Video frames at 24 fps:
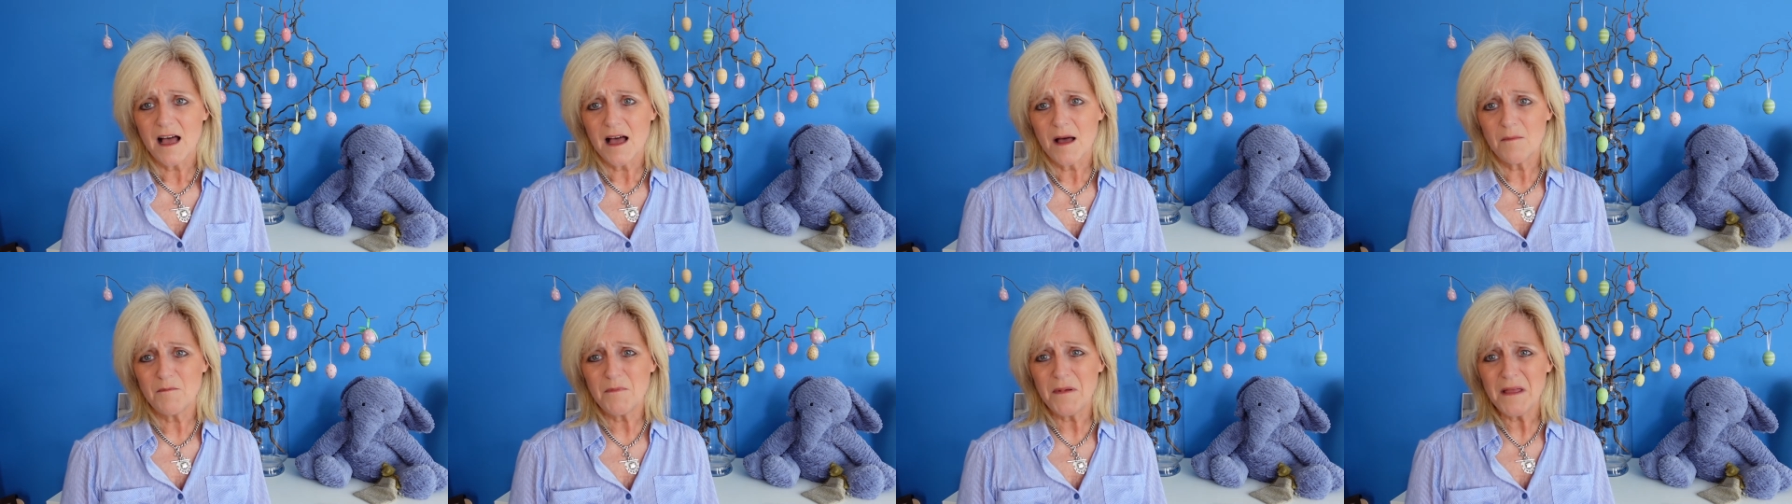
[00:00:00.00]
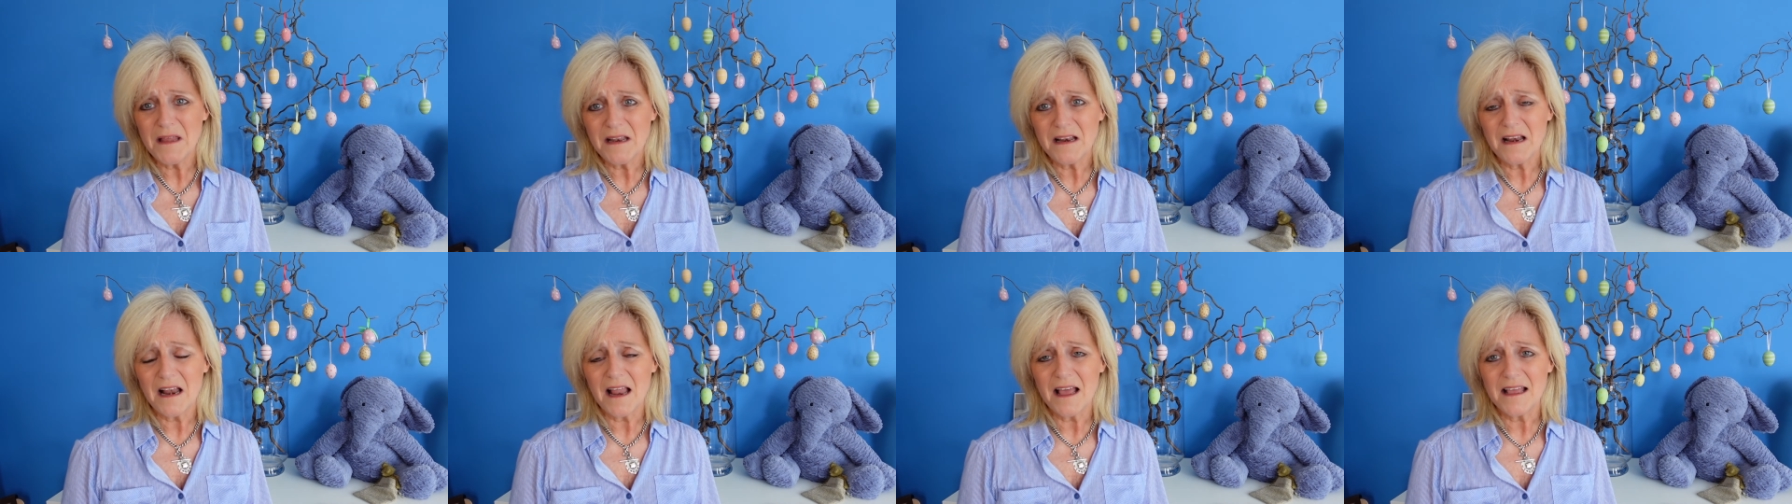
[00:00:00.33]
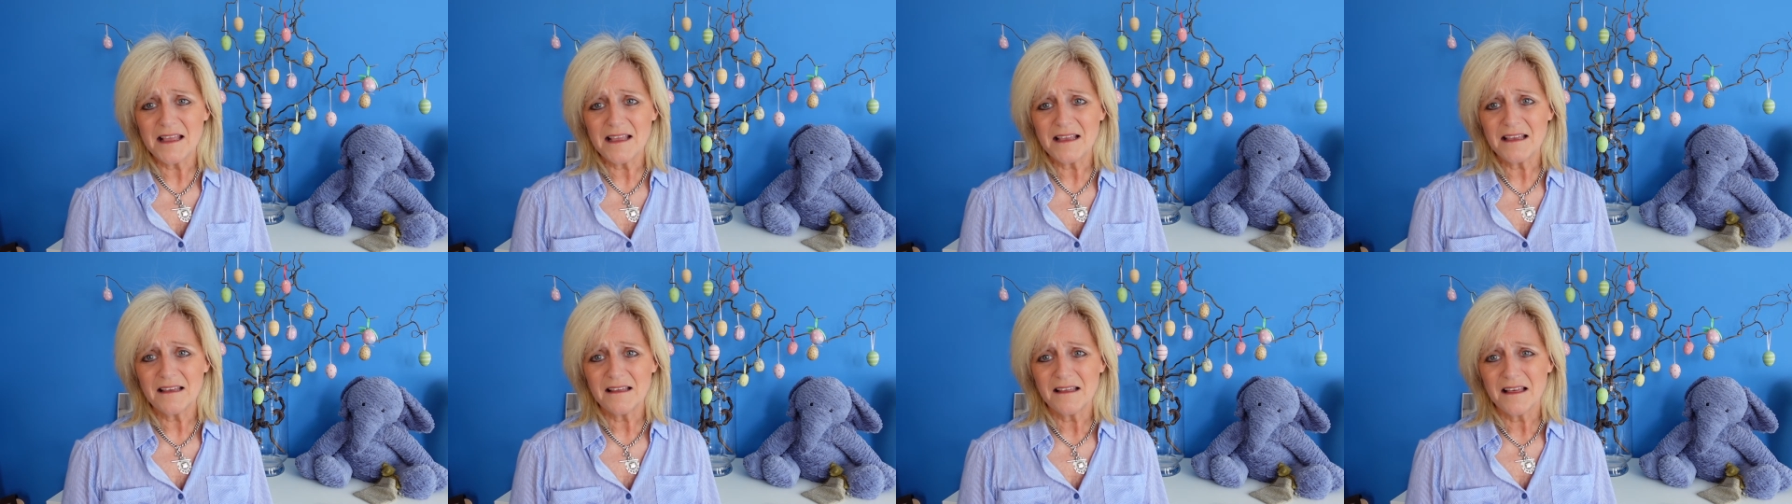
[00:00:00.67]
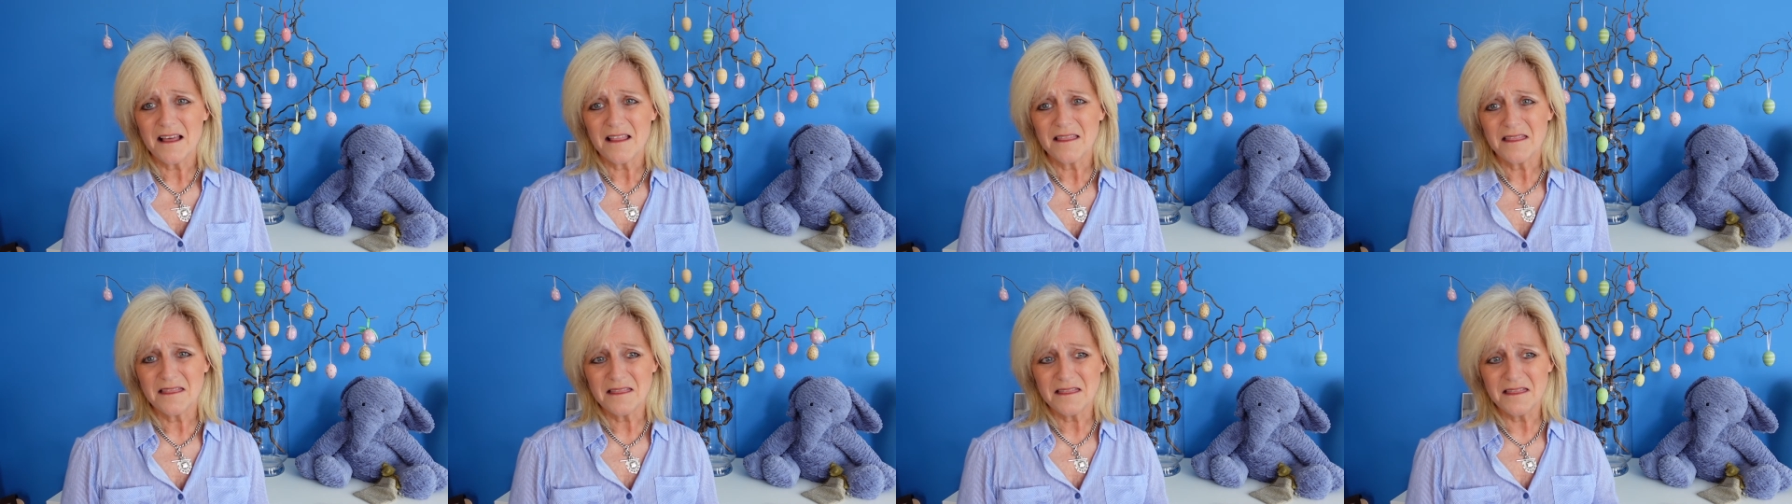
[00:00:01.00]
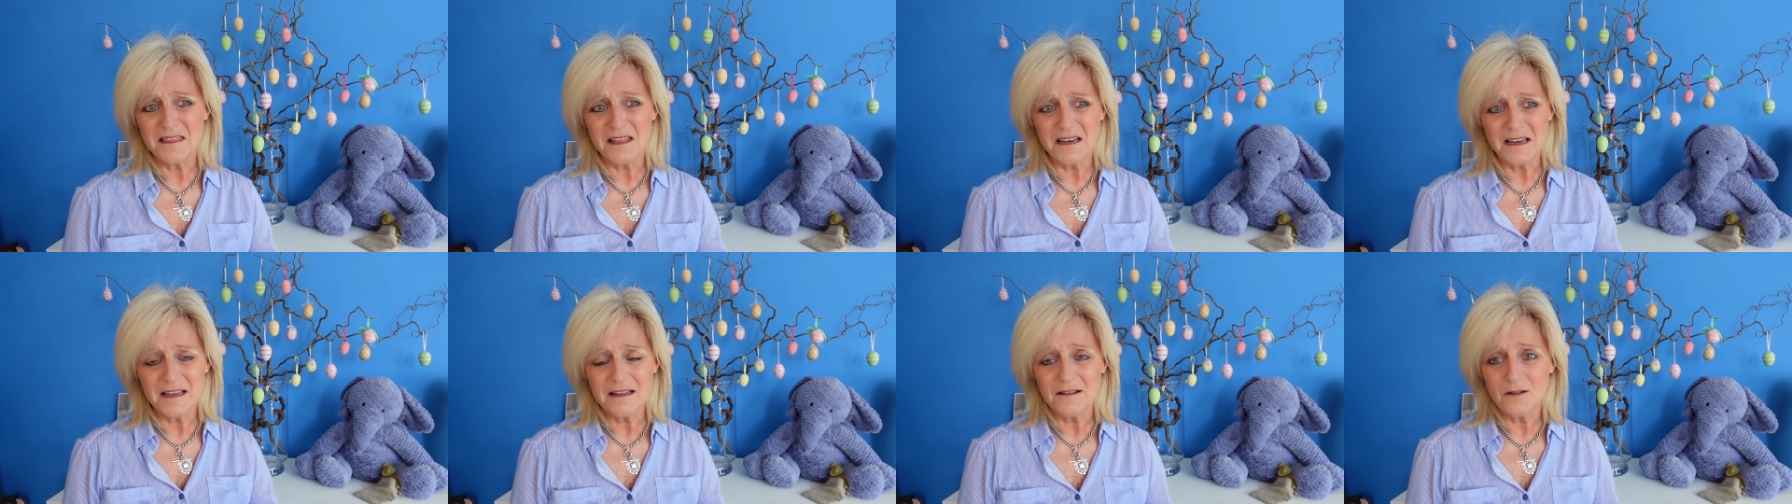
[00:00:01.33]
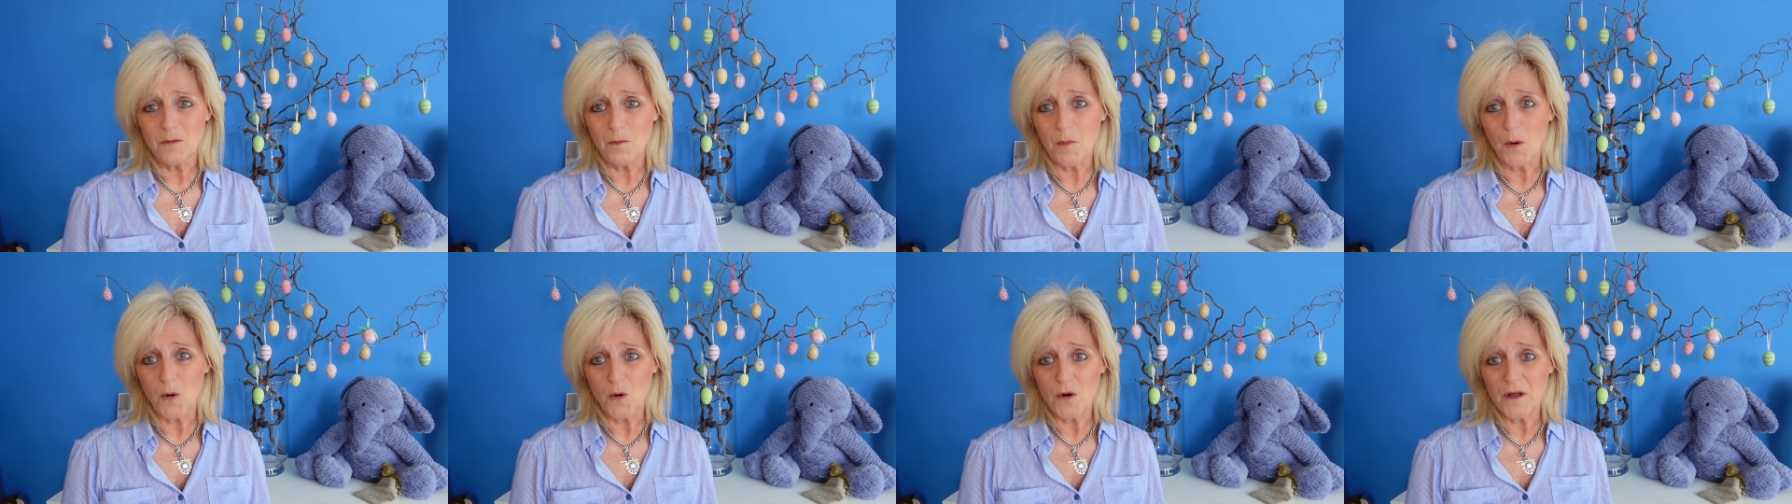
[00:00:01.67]
A bit like the little
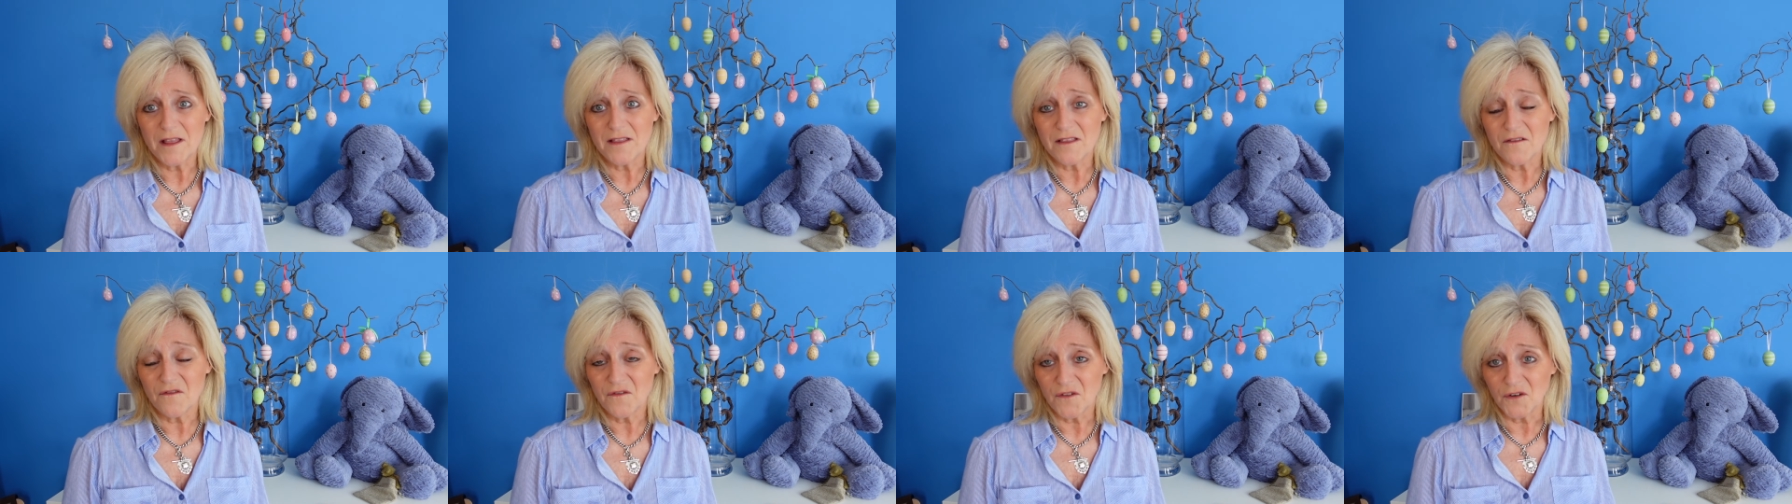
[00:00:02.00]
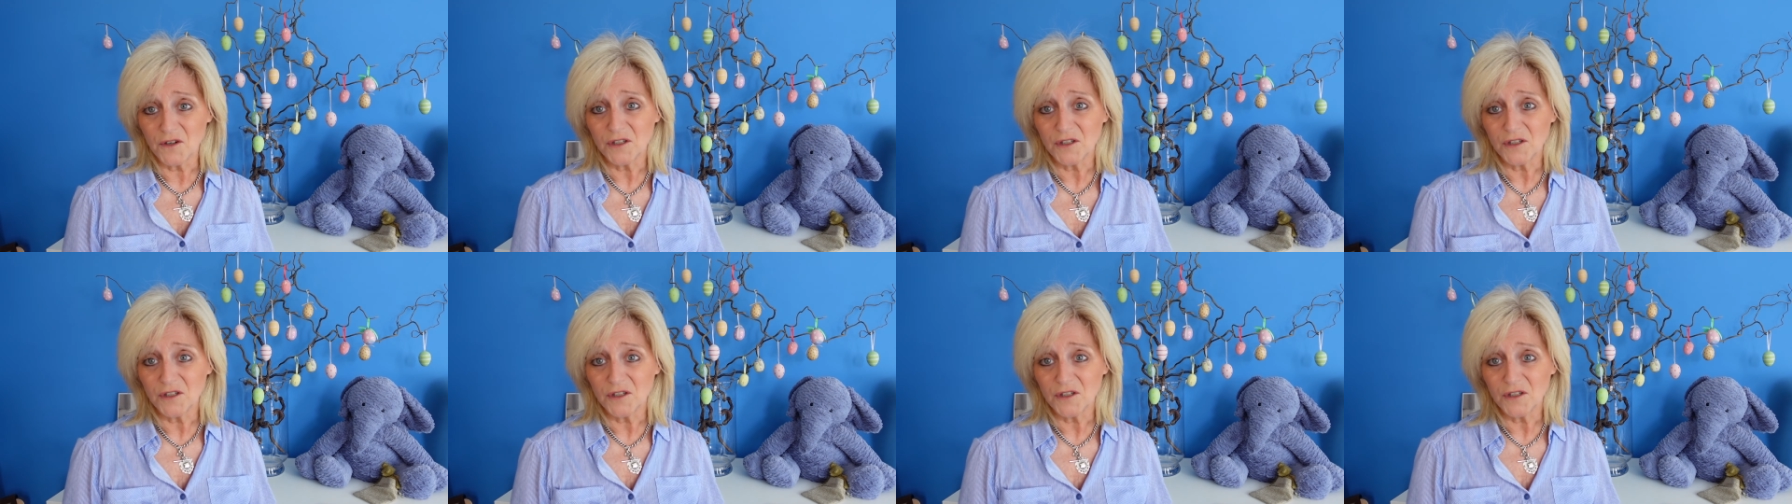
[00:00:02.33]
boy in the